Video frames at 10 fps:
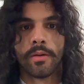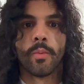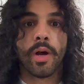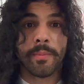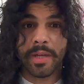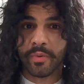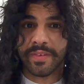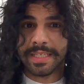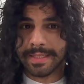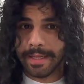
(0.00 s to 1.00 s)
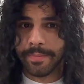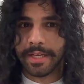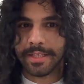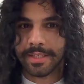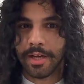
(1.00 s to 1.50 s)
What I mean with this tip
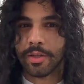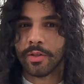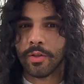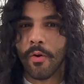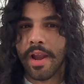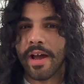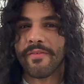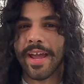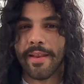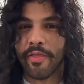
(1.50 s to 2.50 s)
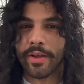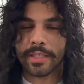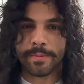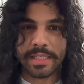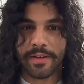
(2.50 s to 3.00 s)
is don't have anything
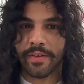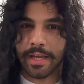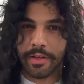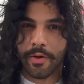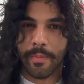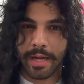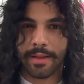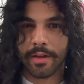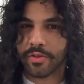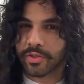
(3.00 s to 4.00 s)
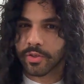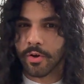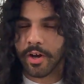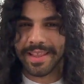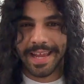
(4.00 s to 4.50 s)
specific in your mind that you
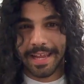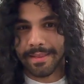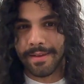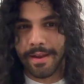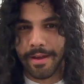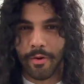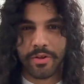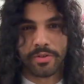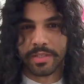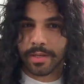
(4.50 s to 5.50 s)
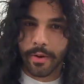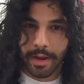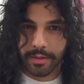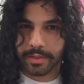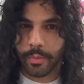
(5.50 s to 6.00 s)
saw on the internet or you saw someone
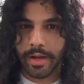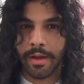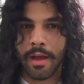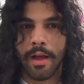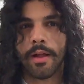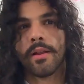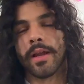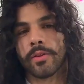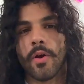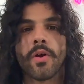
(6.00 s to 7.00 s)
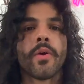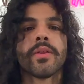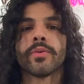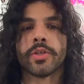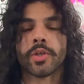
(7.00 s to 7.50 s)
elsewhere. Like don't go
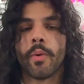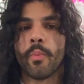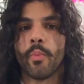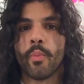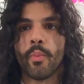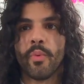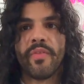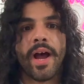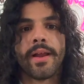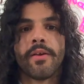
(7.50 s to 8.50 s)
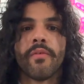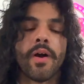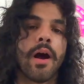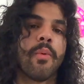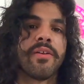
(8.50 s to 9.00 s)
into a shop with the idea of
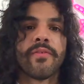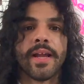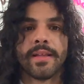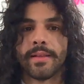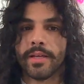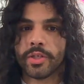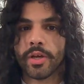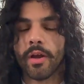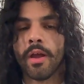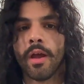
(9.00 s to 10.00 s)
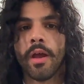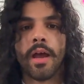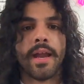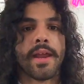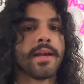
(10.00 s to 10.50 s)
I want to find a t-shirt
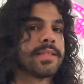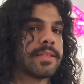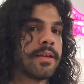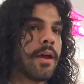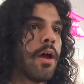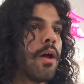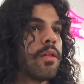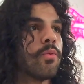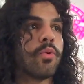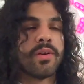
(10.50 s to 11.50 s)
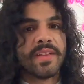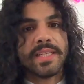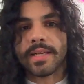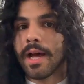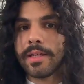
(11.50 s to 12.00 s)
and it has all of
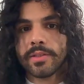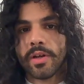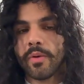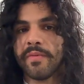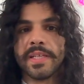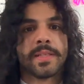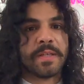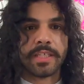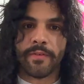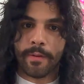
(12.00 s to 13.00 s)
these colors on it with this specific